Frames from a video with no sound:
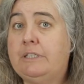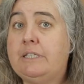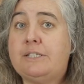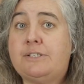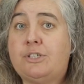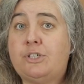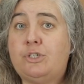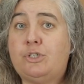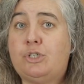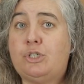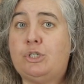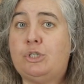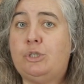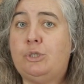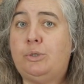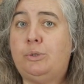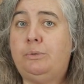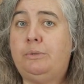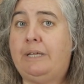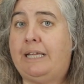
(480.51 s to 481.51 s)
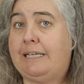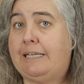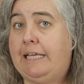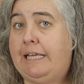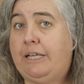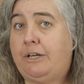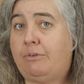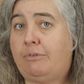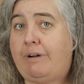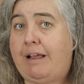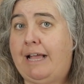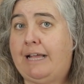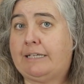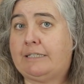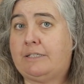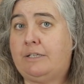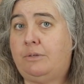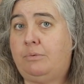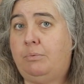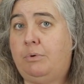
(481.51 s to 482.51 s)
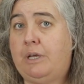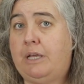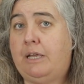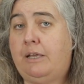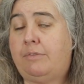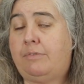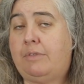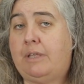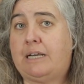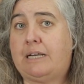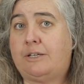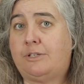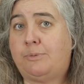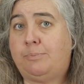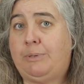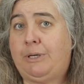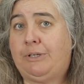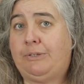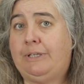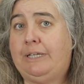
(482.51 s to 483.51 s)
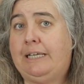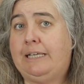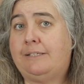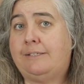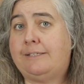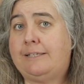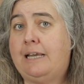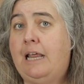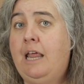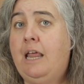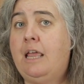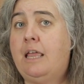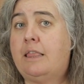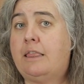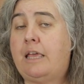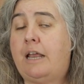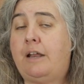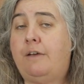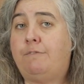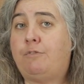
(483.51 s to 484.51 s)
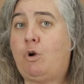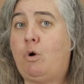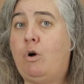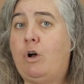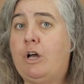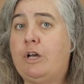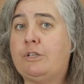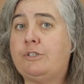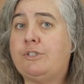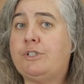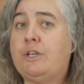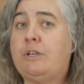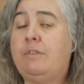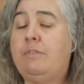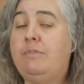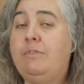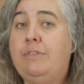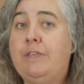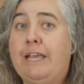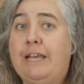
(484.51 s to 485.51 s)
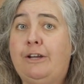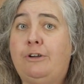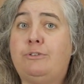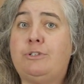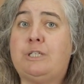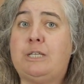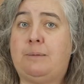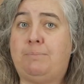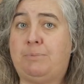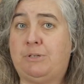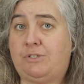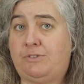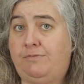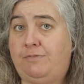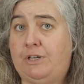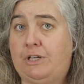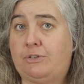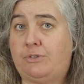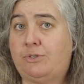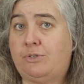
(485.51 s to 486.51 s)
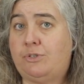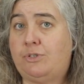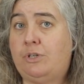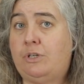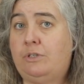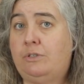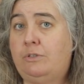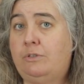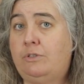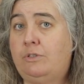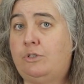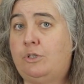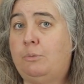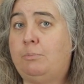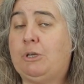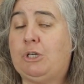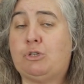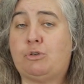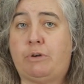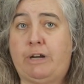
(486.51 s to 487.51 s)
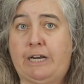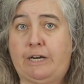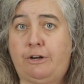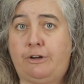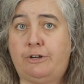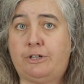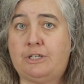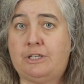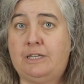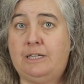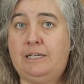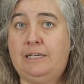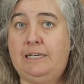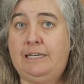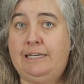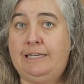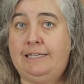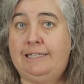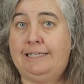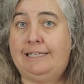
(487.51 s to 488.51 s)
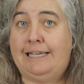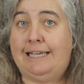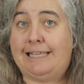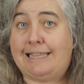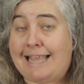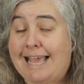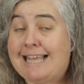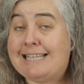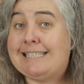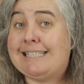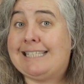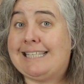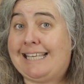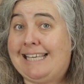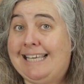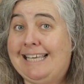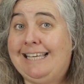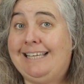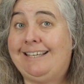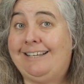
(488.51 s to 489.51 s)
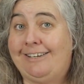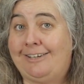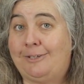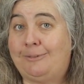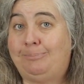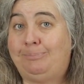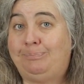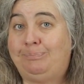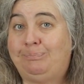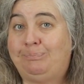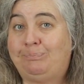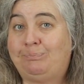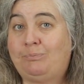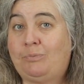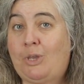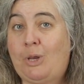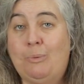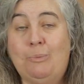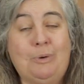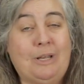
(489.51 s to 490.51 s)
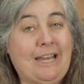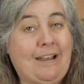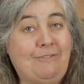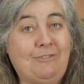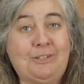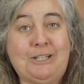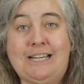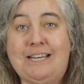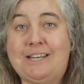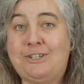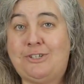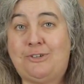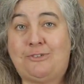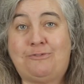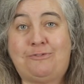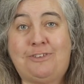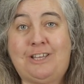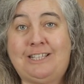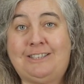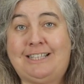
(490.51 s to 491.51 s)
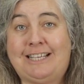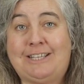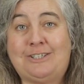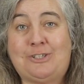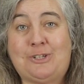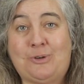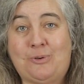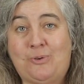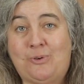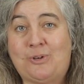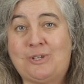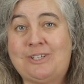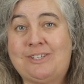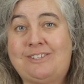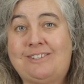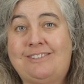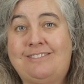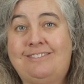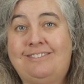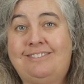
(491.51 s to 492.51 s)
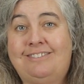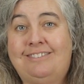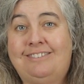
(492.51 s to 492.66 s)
listened to and interacted with and experienced, that have caused their deepest fears to be triggered. And that's the key here. Whatever it is you're feeling, it's yours.